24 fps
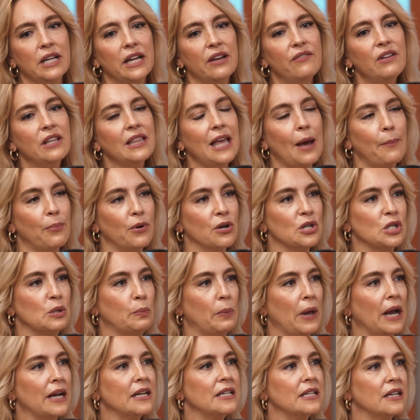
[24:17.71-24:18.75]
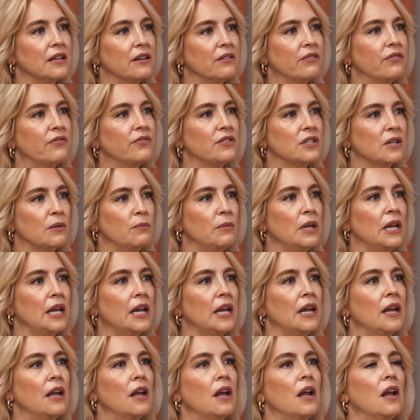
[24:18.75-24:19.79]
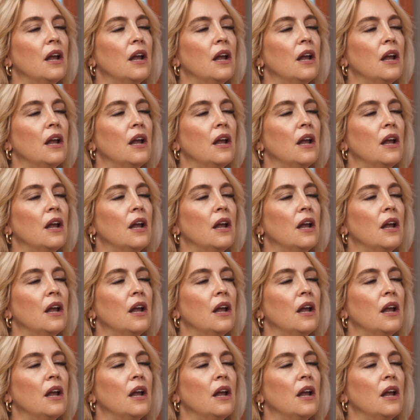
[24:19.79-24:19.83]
Giving that perspective to me,